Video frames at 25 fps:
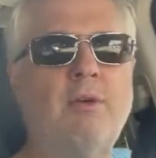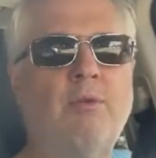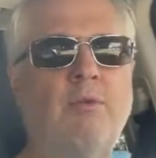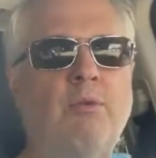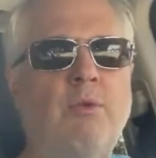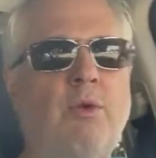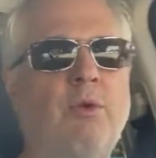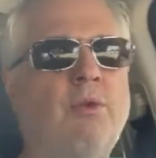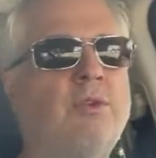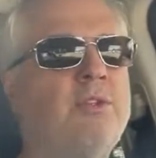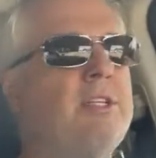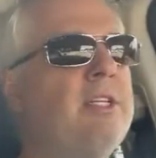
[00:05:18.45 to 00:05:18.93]
it
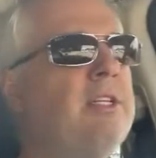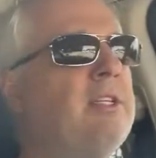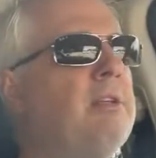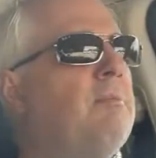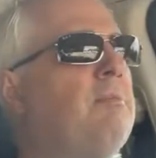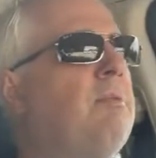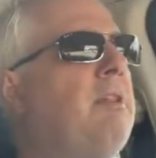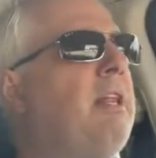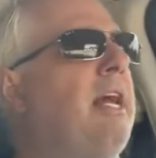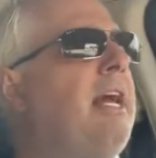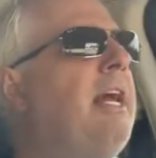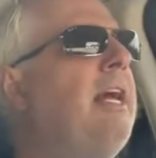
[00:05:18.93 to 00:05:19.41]
rolls into
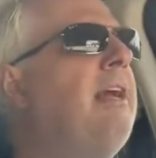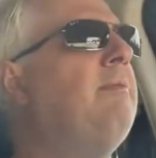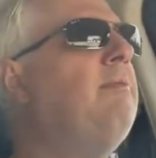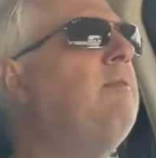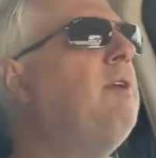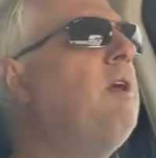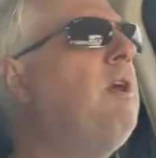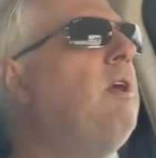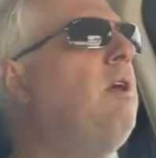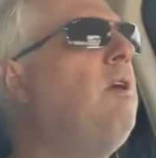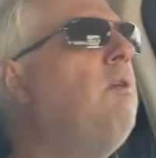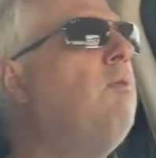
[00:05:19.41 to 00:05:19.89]
play.
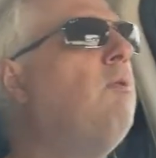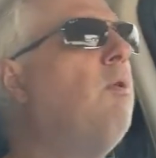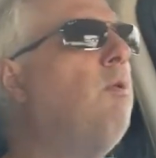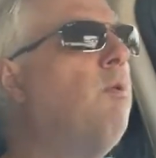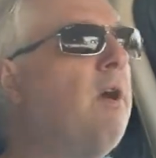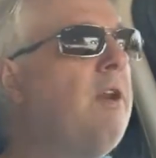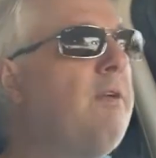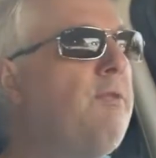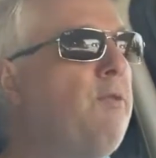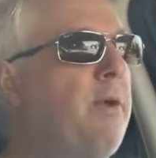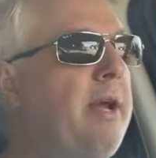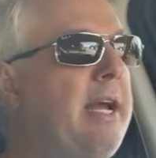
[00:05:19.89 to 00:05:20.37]
Well,
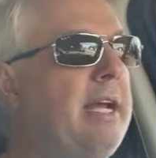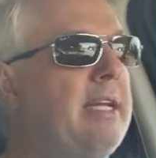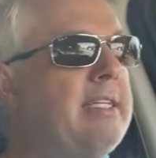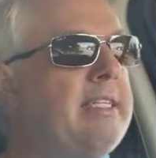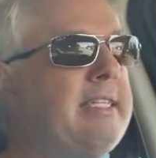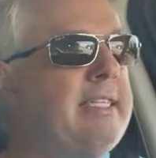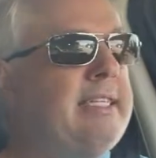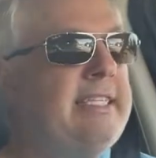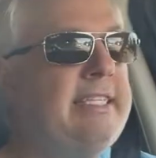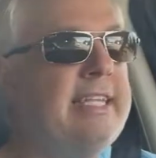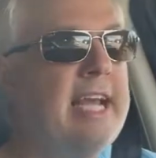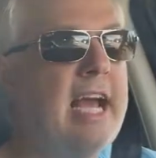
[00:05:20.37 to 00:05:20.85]
what if we had